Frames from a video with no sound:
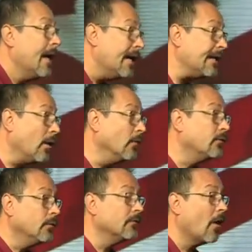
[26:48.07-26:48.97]
And he goes
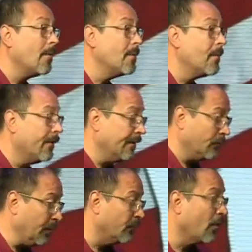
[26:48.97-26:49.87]
to his armor bearer.
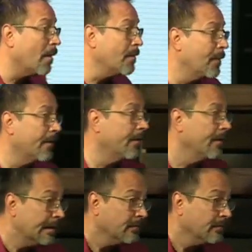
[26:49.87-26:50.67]
He's with his armor bearer.